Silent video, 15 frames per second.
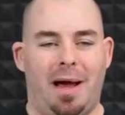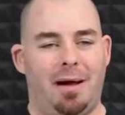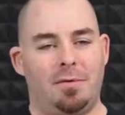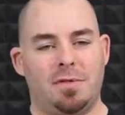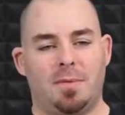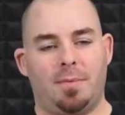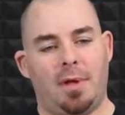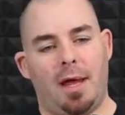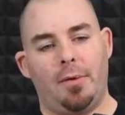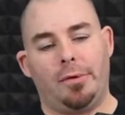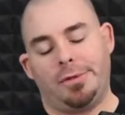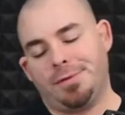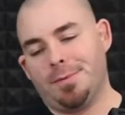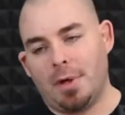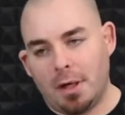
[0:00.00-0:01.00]
power supply,
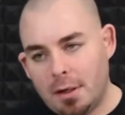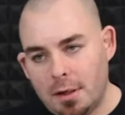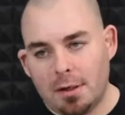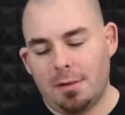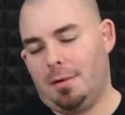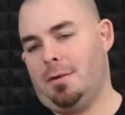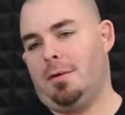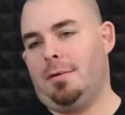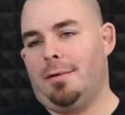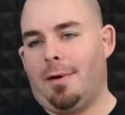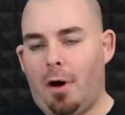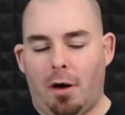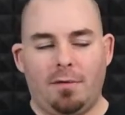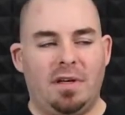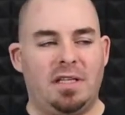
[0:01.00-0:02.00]
which
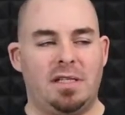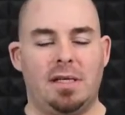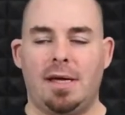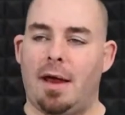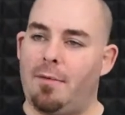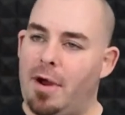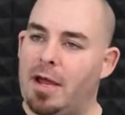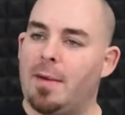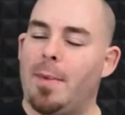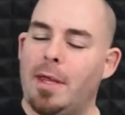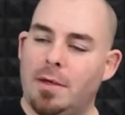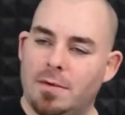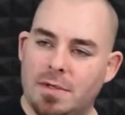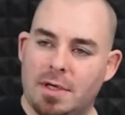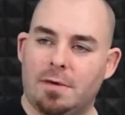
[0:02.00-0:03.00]
obviously I
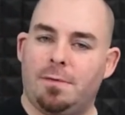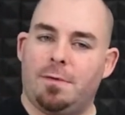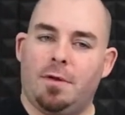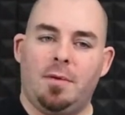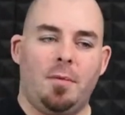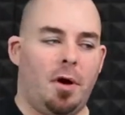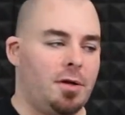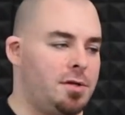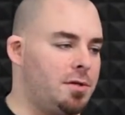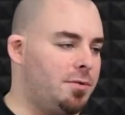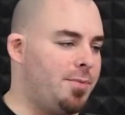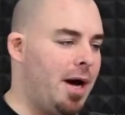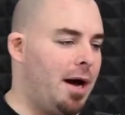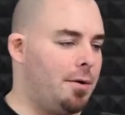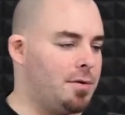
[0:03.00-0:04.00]
recommend using a fully
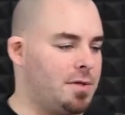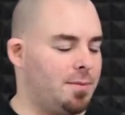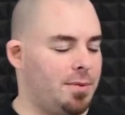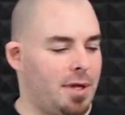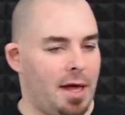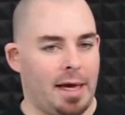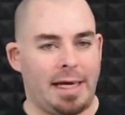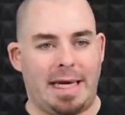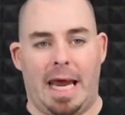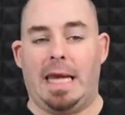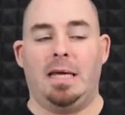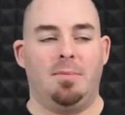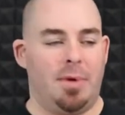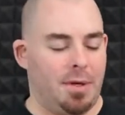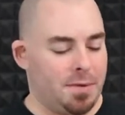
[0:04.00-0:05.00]
modular power supply in
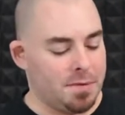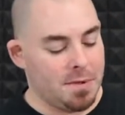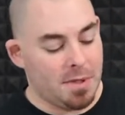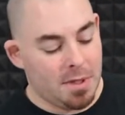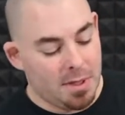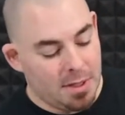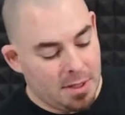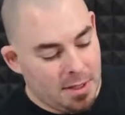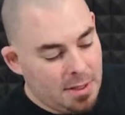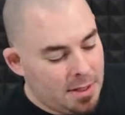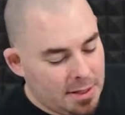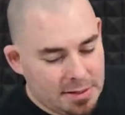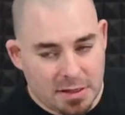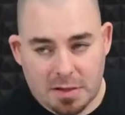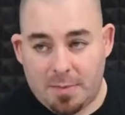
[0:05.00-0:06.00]
any build.
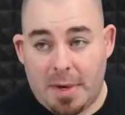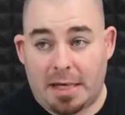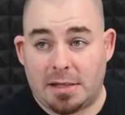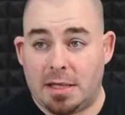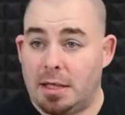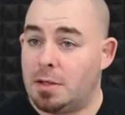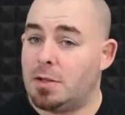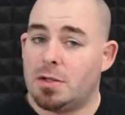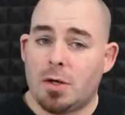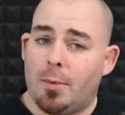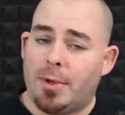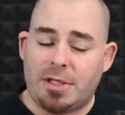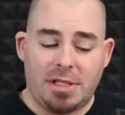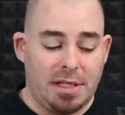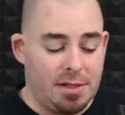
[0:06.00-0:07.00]
Just makes things so
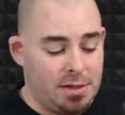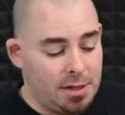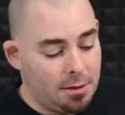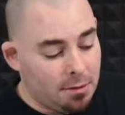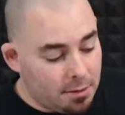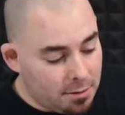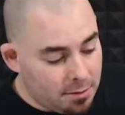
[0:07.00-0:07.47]
much easier.